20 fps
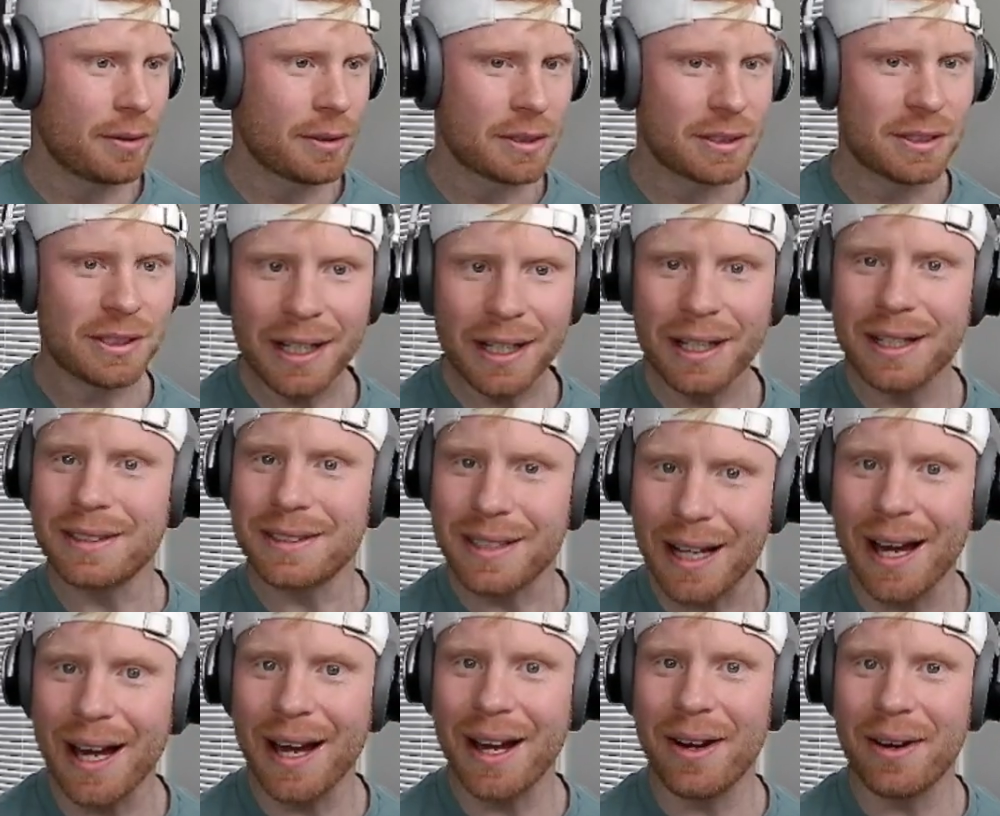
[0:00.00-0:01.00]
Sit
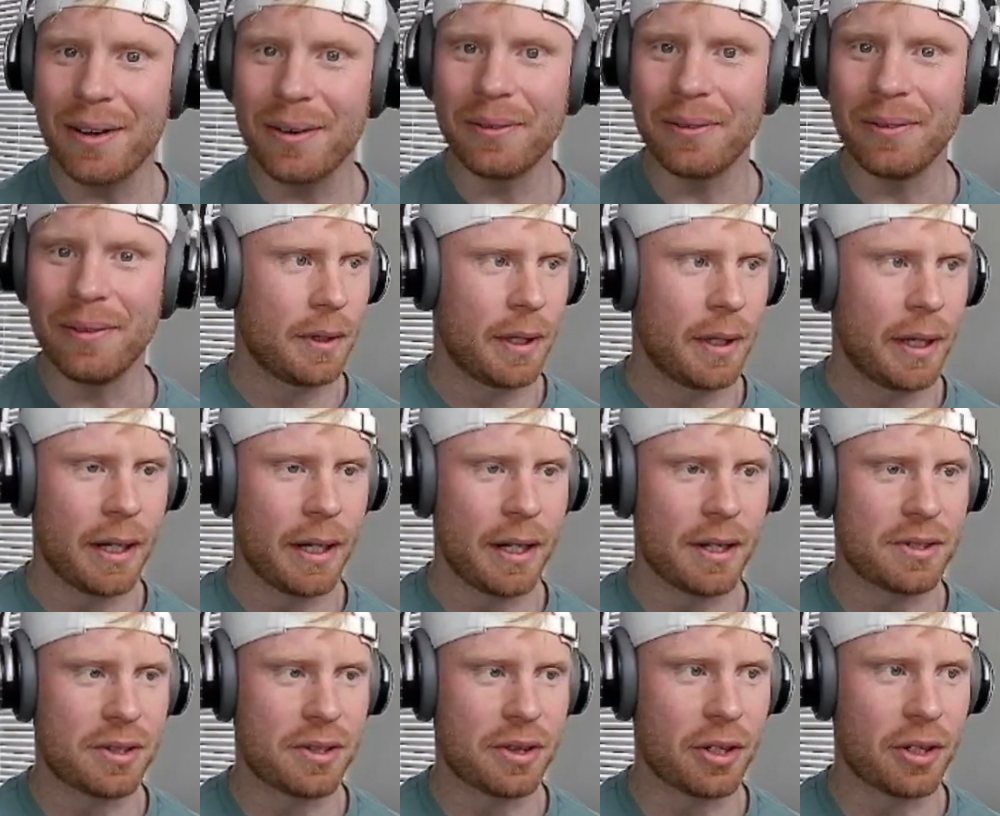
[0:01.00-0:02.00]
down. It
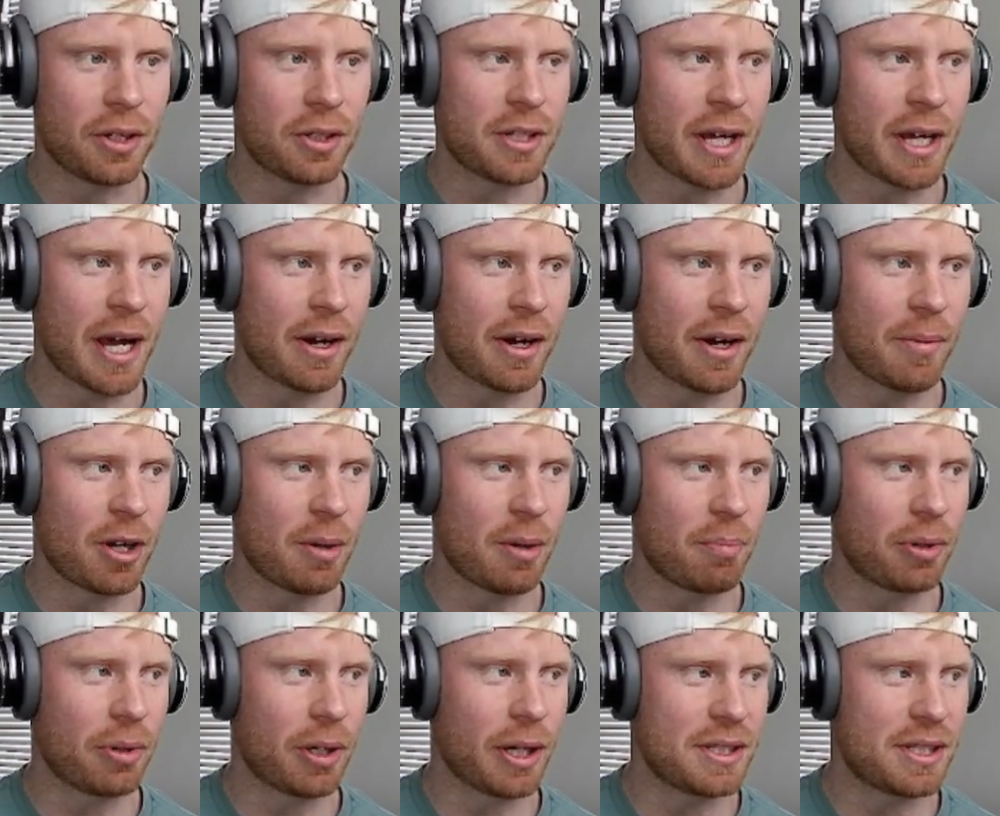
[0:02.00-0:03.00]
is third down. I'm going to
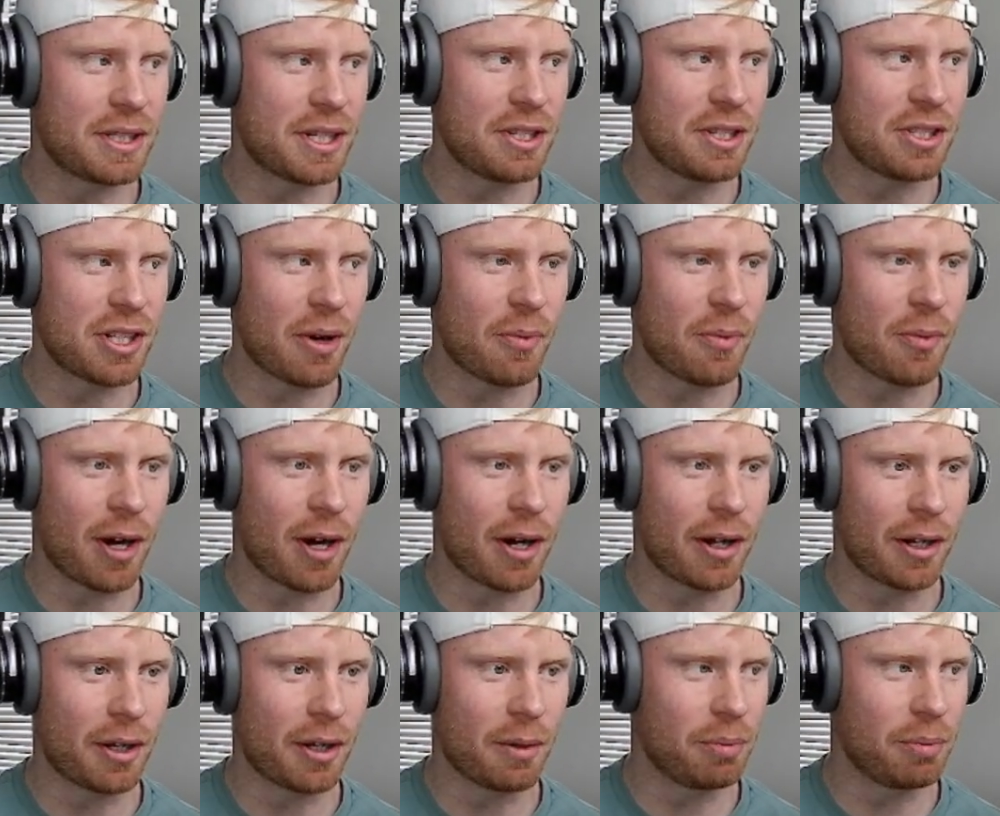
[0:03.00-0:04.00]
bring TJ Watt
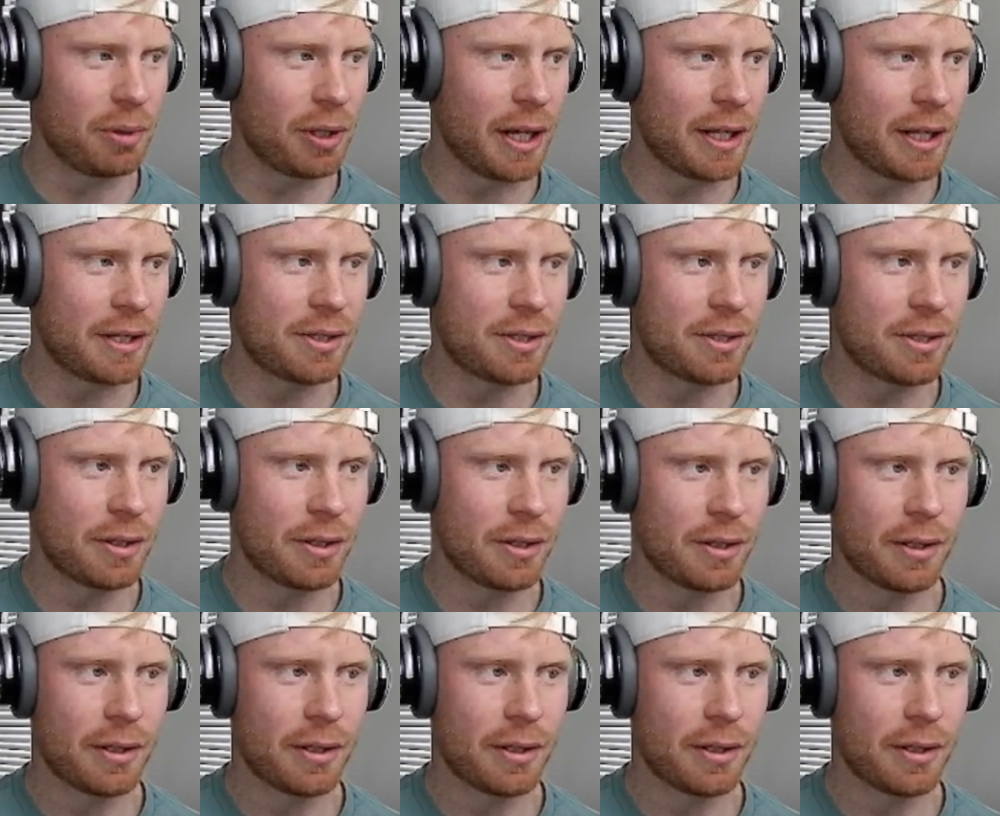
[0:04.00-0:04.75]
on a blitz,